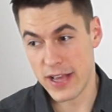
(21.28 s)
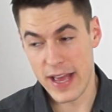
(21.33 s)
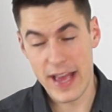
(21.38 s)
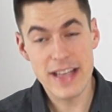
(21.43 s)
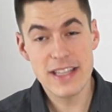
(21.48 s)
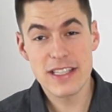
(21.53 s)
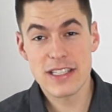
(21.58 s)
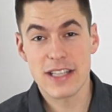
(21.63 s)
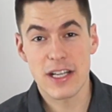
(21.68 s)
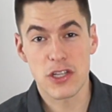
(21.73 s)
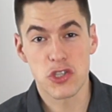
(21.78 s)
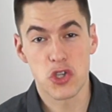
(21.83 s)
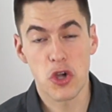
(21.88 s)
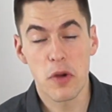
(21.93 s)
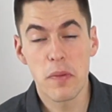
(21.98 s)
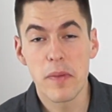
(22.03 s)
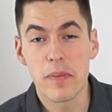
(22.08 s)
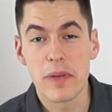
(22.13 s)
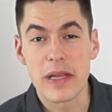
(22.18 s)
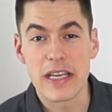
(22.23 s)
ace that
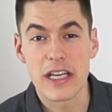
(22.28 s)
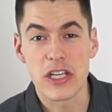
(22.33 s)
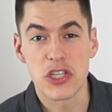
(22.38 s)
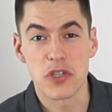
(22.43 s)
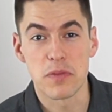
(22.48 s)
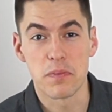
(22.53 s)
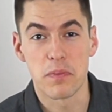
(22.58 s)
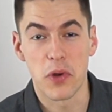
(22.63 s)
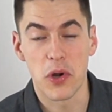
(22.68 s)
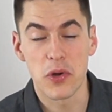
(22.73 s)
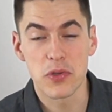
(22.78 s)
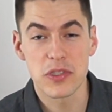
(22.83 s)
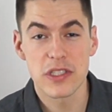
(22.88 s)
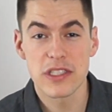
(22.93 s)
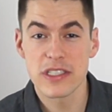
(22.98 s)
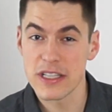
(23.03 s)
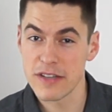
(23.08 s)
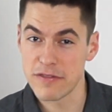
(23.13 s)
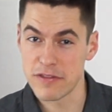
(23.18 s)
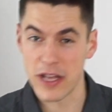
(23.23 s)
job application
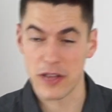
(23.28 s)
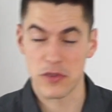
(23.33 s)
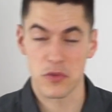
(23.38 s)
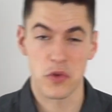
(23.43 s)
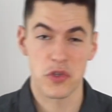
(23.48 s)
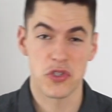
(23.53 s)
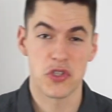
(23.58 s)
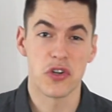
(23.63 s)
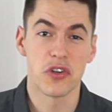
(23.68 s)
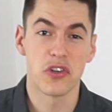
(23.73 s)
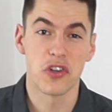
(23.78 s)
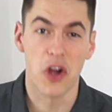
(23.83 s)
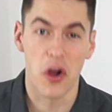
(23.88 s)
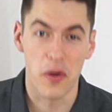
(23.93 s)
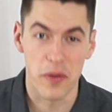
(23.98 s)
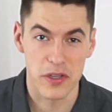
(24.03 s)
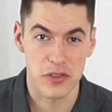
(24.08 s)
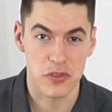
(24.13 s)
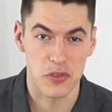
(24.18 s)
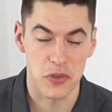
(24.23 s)
process if that's what you're
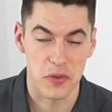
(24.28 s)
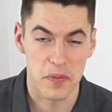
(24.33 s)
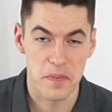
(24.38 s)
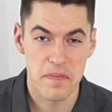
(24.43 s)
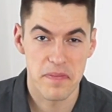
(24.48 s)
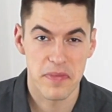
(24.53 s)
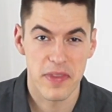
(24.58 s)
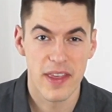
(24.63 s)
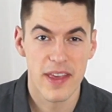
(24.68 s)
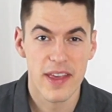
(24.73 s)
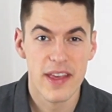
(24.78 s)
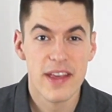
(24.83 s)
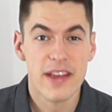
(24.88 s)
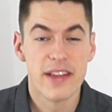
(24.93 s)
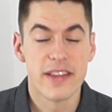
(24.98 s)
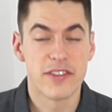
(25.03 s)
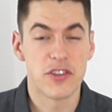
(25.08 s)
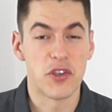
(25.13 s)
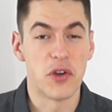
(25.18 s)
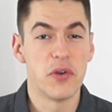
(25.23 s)
going through.
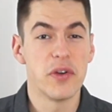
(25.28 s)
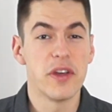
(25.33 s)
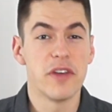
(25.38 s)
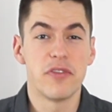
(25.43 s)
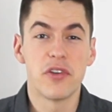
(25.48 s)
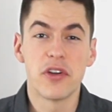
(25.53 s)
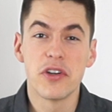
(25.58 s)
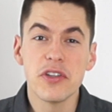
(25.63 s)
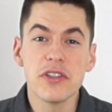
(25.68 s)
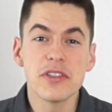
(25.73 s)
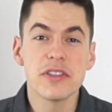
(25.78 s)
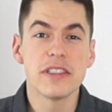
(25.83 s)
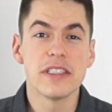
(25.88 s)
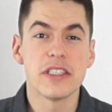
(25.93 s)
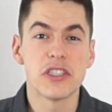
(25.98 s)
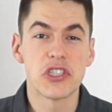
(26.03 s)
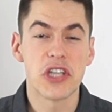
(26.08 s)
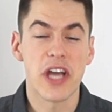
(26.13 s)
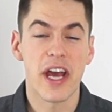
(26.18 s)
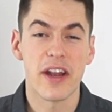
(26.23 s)
So if you're new to
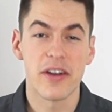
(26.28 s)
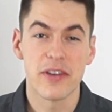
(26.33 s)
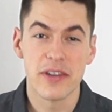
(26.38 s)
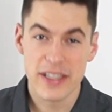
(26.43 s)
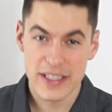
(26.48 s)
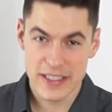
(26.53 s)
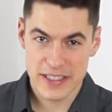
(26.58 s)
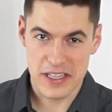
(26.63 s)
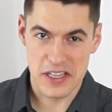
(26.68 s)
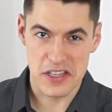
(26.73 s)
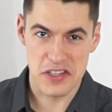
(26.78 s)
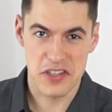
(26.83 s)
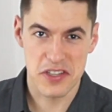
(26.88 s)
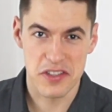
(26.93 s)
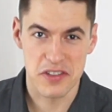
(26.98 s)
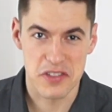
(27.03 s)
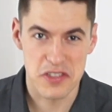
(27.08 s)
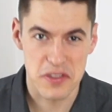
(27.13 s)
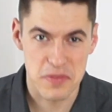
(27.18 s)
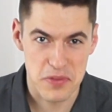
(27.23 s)
this channel,
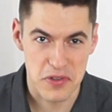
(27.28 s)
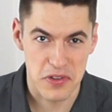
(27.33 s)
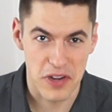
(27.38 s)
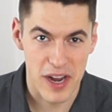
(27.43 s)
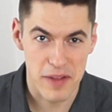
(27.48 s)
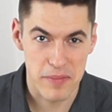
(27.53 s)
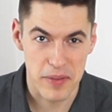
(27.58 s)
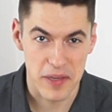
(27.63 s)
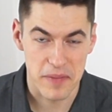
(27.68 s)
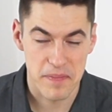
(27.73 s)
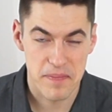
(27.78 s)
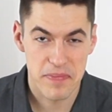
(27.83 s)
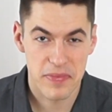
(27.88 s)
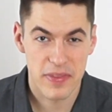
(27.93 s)
consider subscribing.